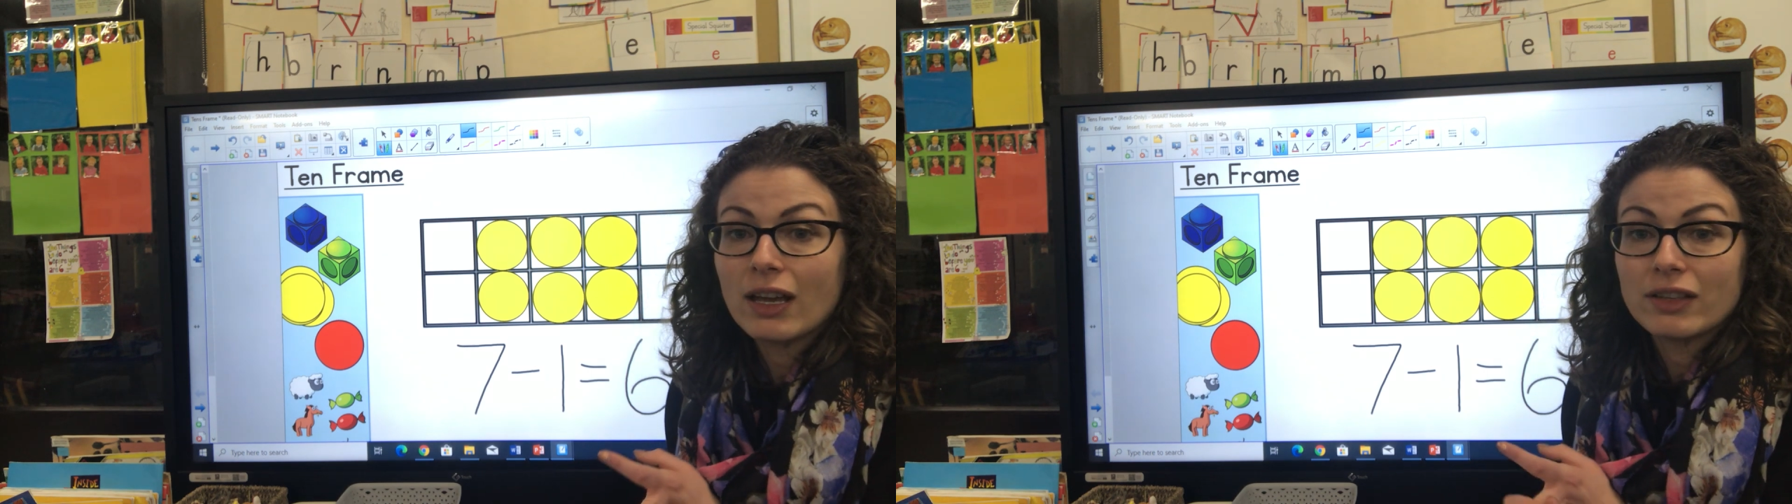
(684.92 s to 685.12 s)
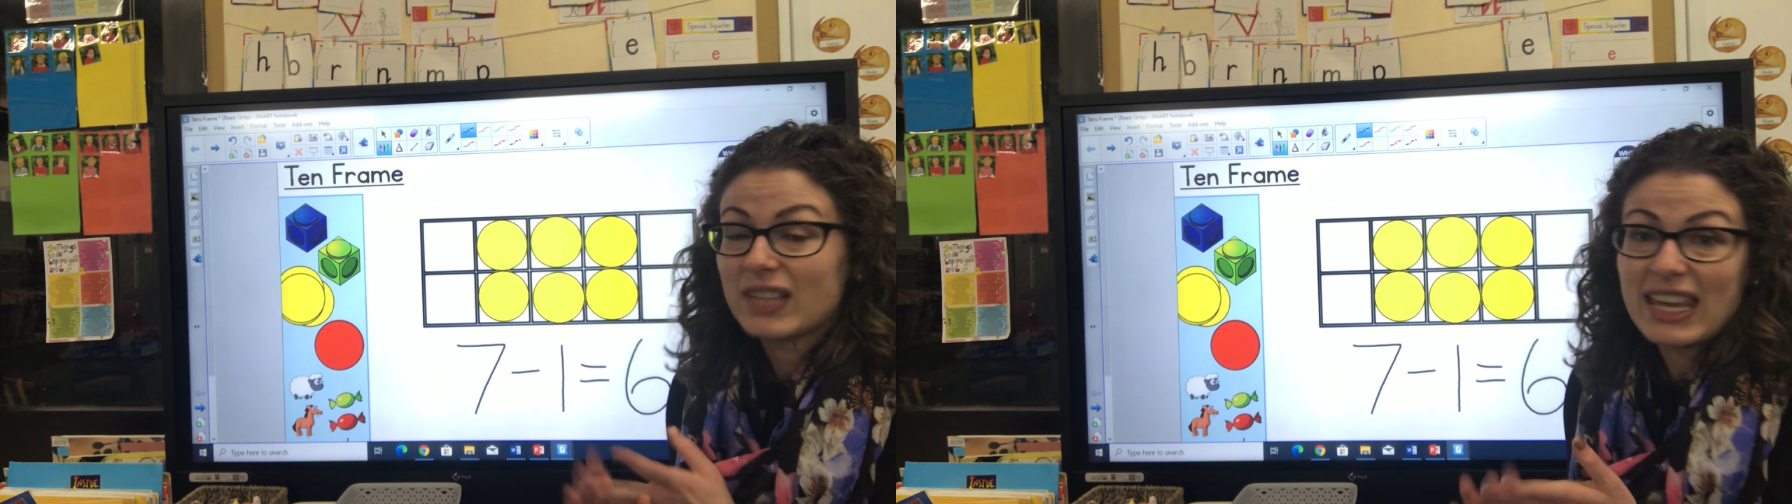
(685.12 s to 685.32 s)

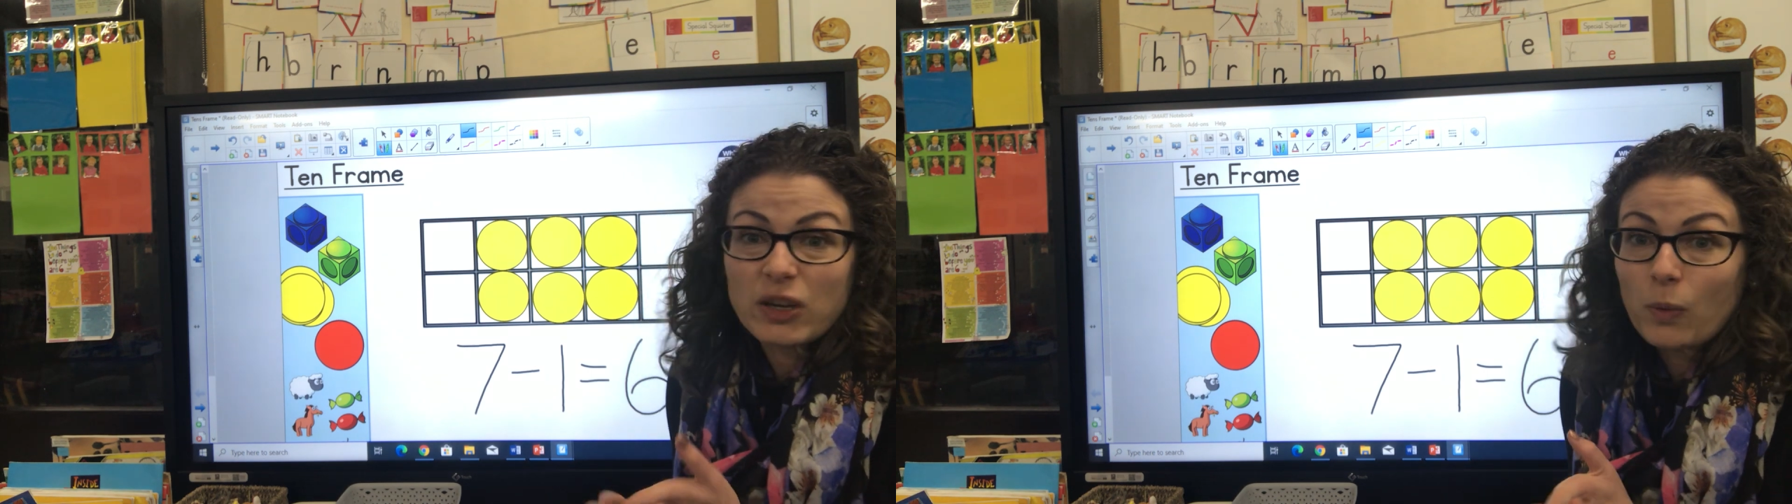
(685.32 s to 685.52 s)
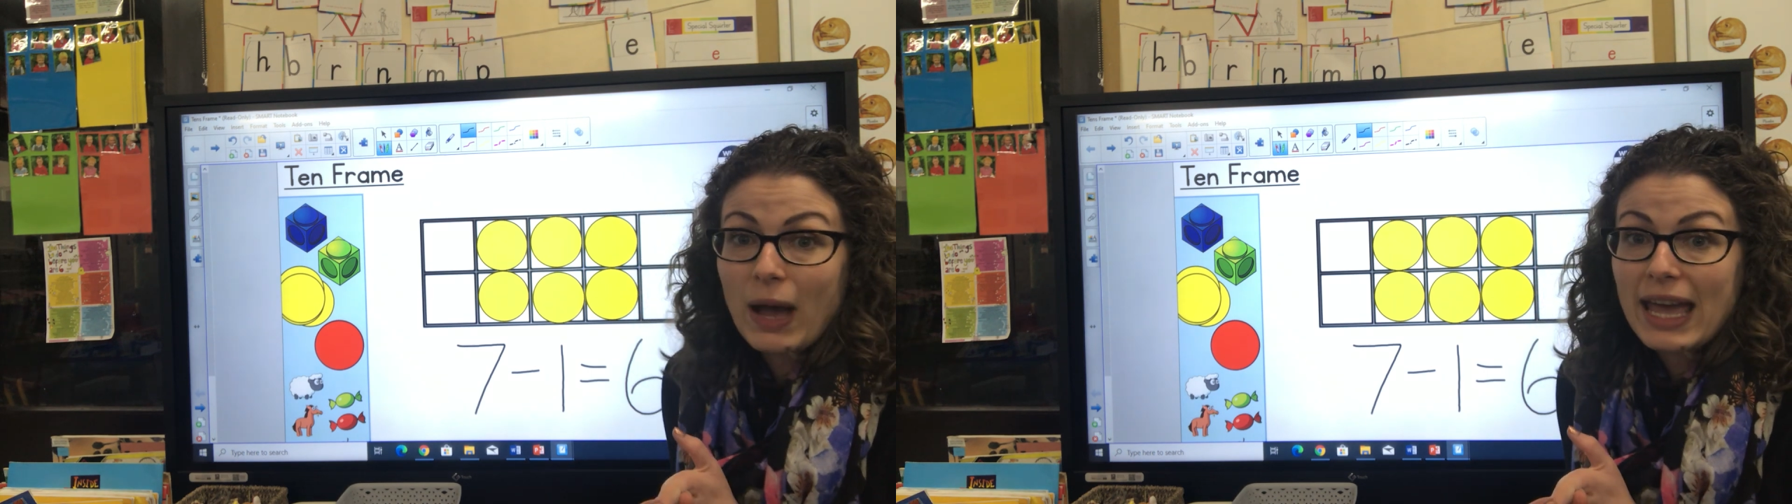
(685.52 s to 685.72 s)
take
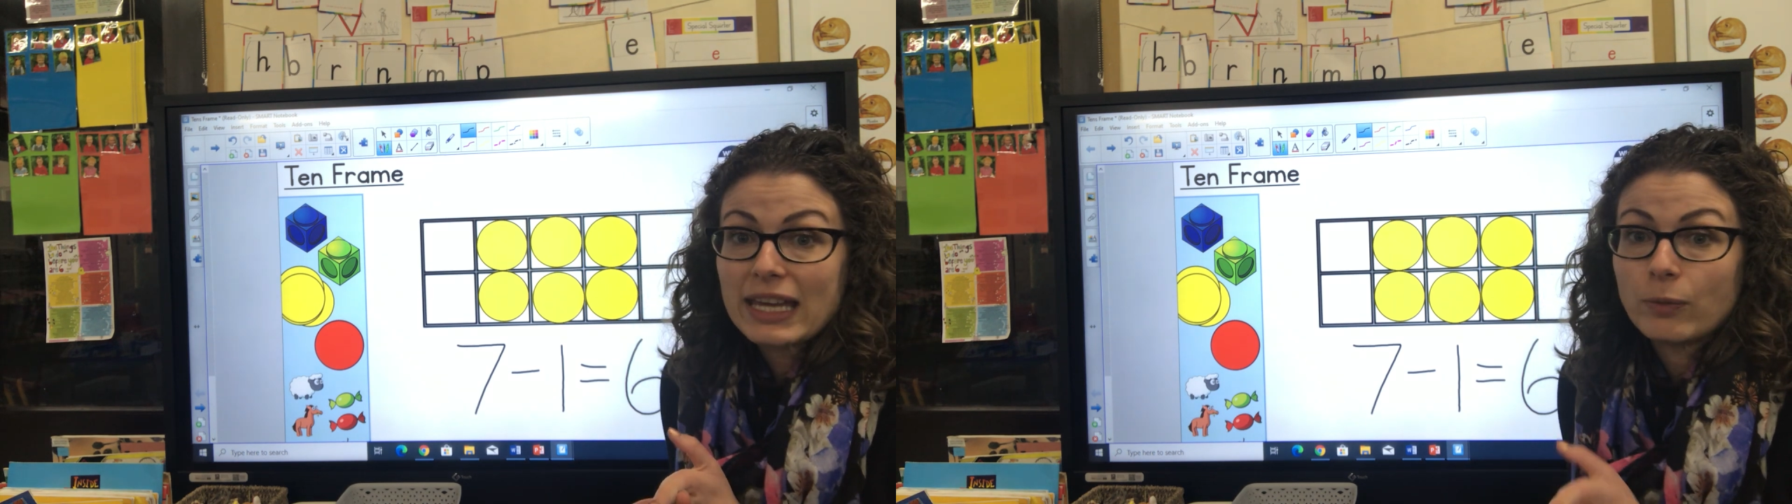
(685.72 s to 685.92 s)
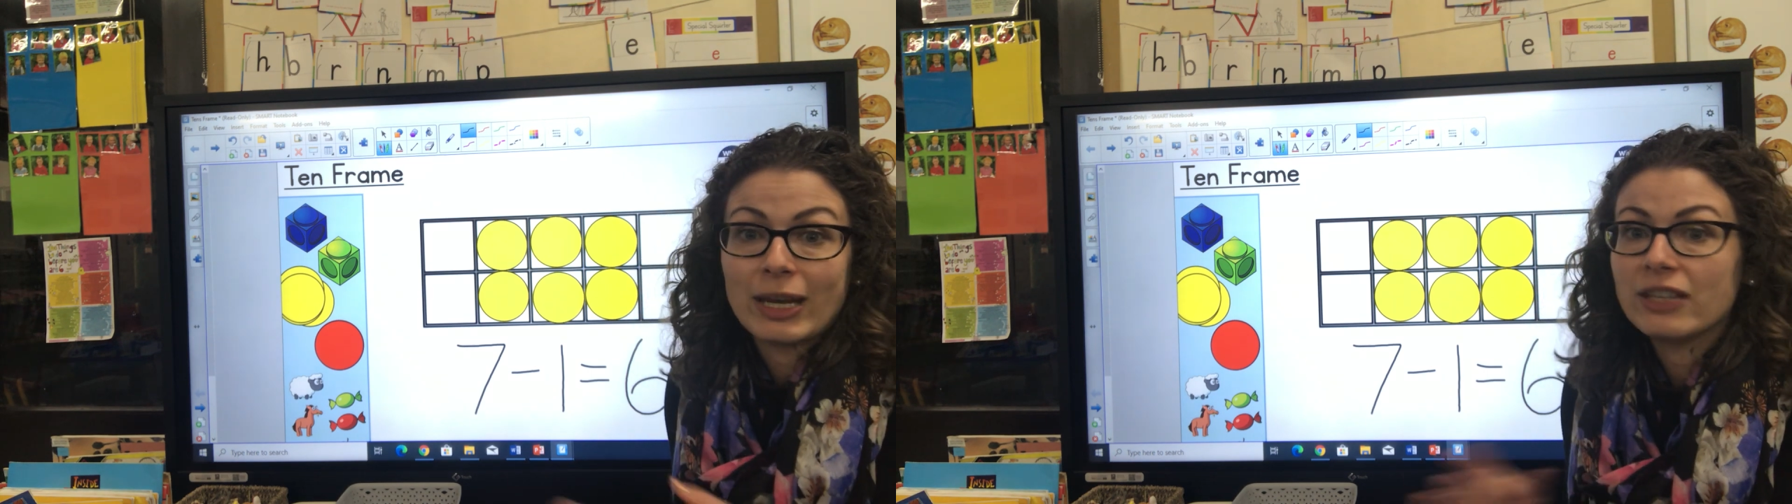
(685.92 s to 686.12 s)
away. We